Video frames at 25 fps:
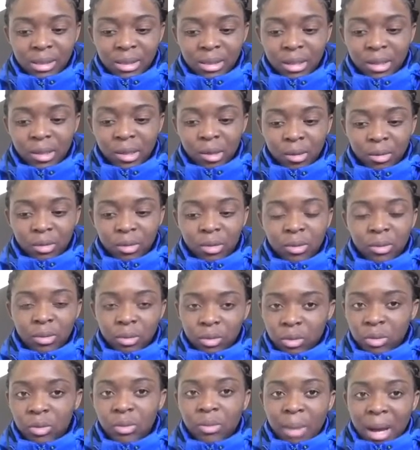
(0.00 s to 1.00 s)

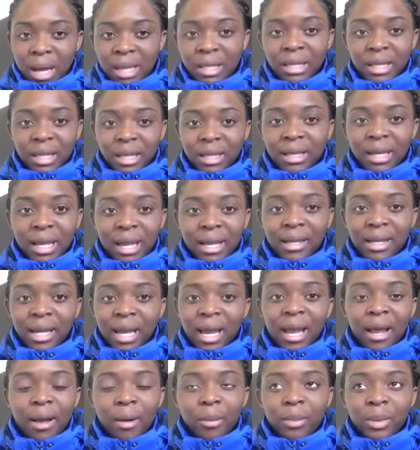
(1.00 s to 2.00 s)
you might get let
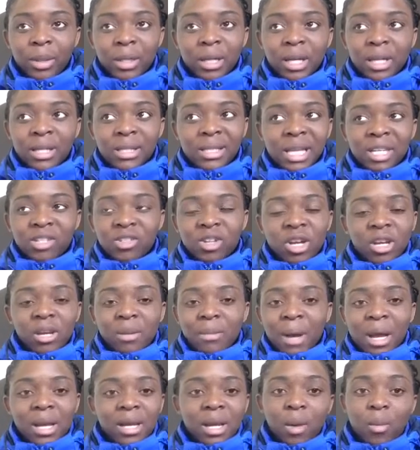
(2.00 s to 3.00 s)
down because that trainer
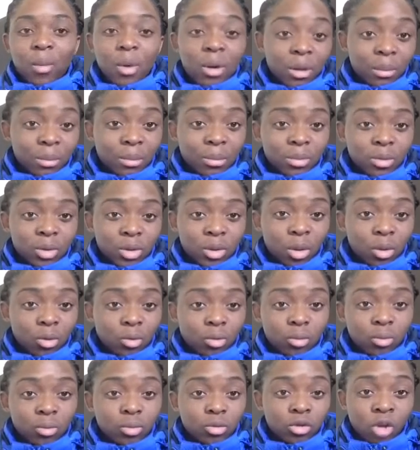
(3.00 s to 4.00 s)
might not want to,
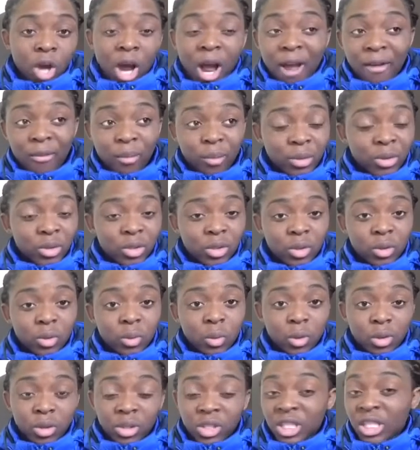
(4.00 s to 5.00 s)
drive with
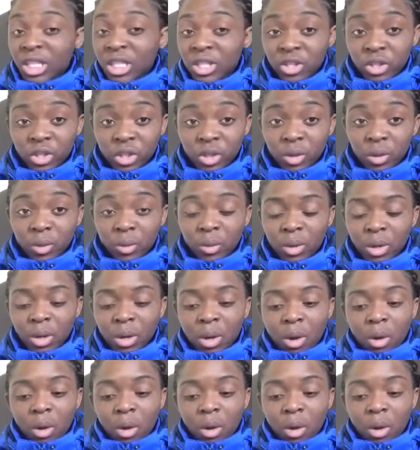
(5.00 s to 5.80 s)
you or teach you.